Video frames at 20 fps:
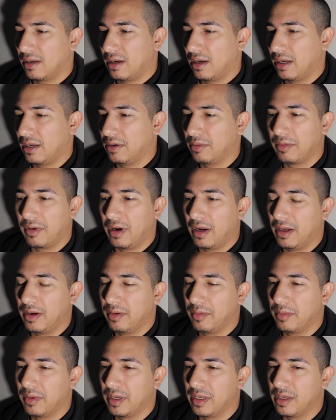I
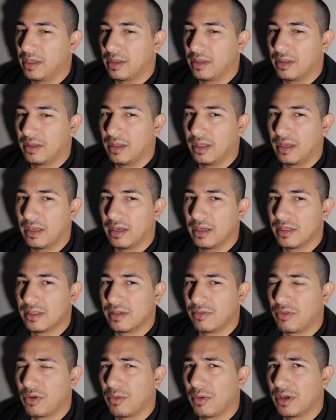don't really think it is.
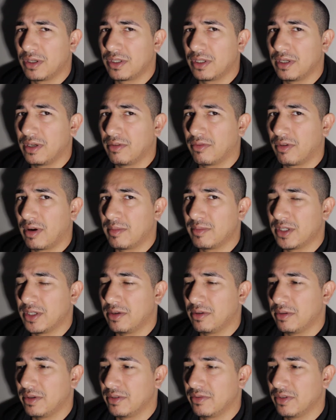If you watch any of Ramsey
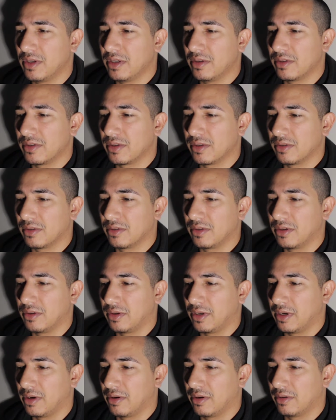Dewey's videos, you'll
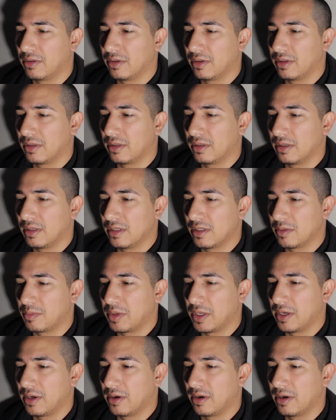hear his
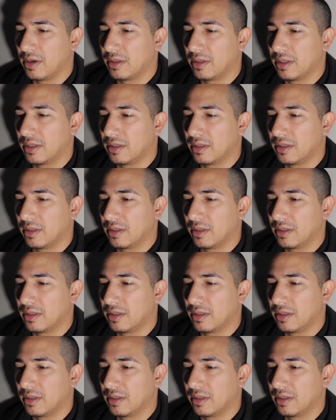opinion on it.